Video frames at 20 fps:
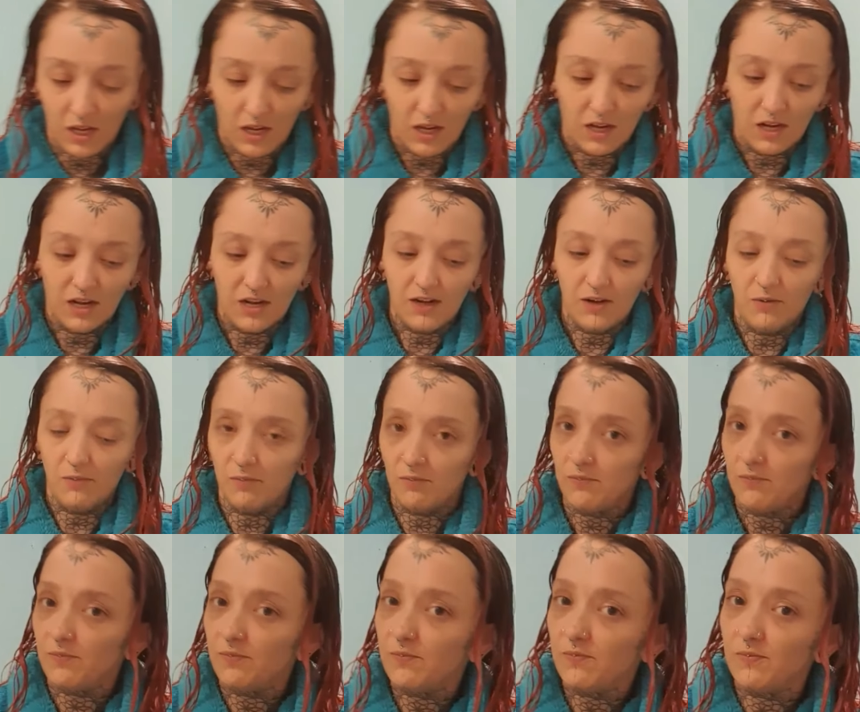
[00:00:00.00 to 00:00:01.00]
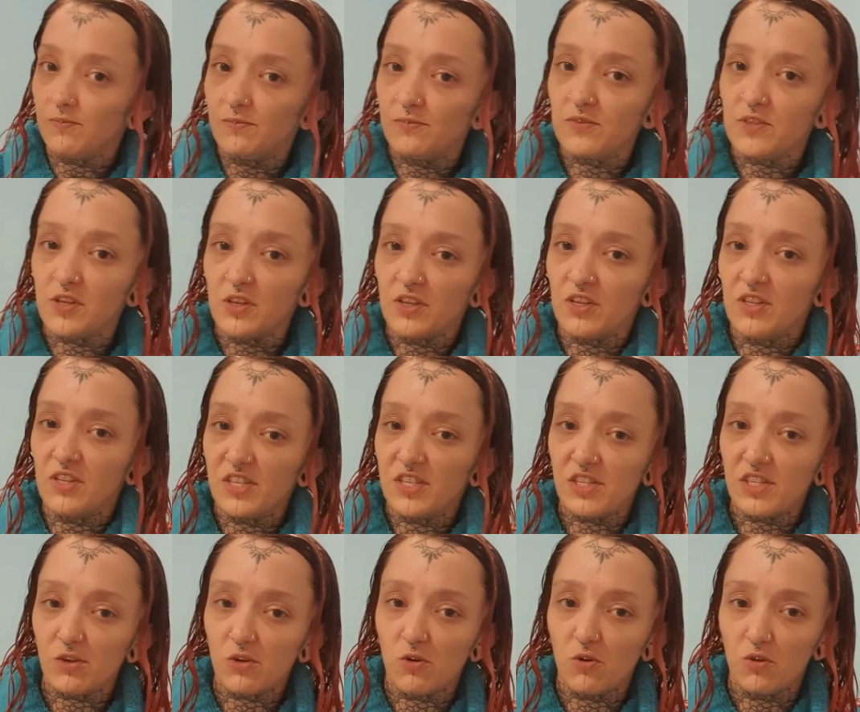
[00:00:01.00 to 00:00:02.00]
So then this
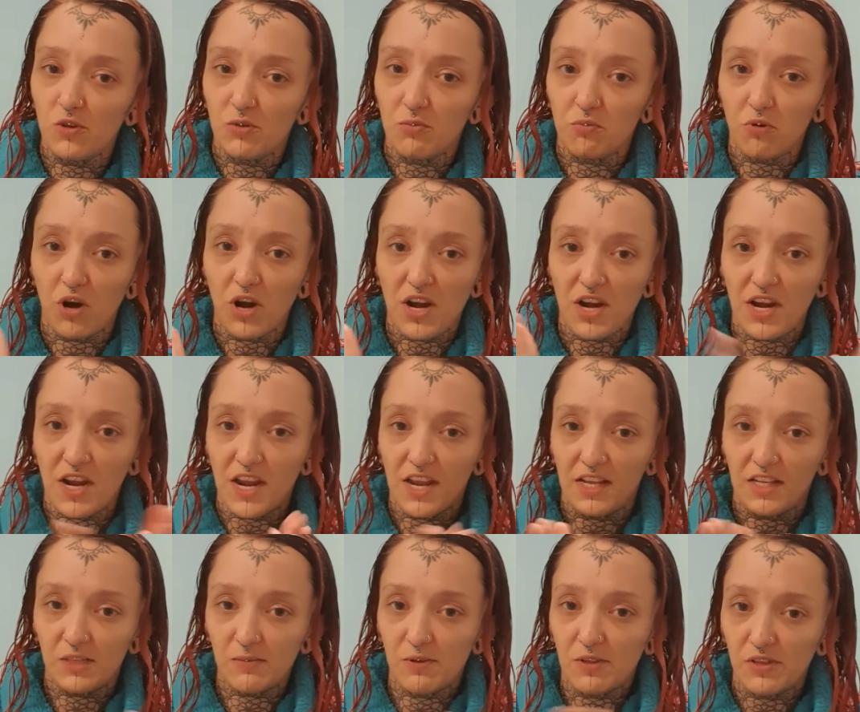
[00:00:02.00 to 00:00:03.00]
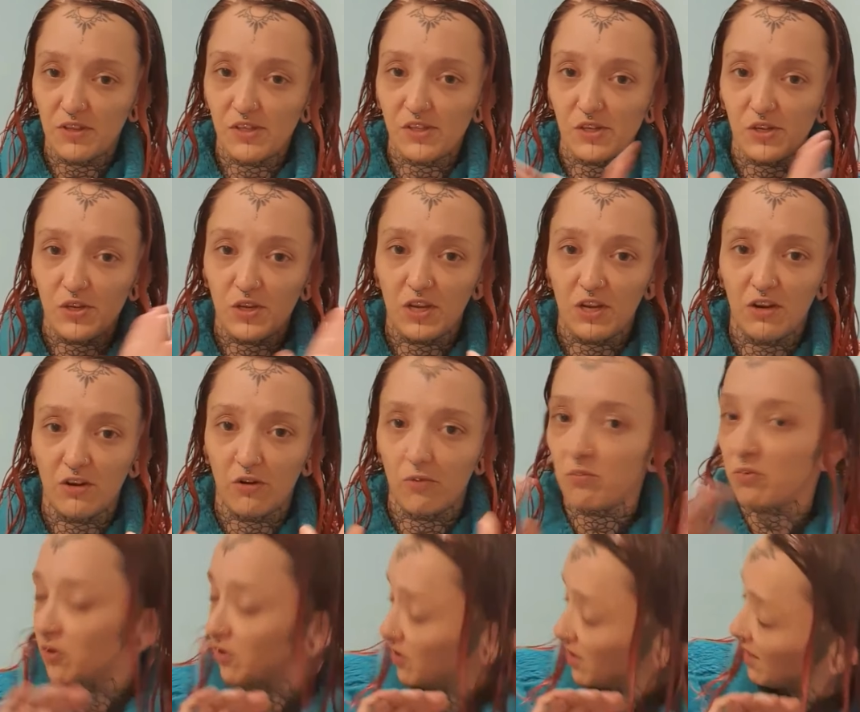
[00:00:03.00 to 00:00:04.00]
is called the praying hands method. So you get it
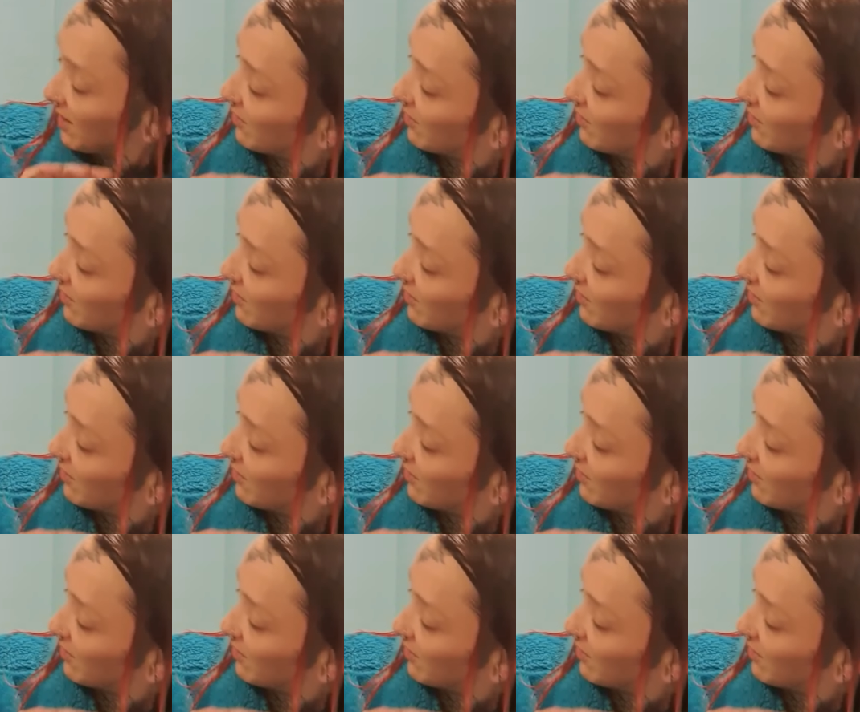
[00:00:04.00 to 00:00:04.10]
on both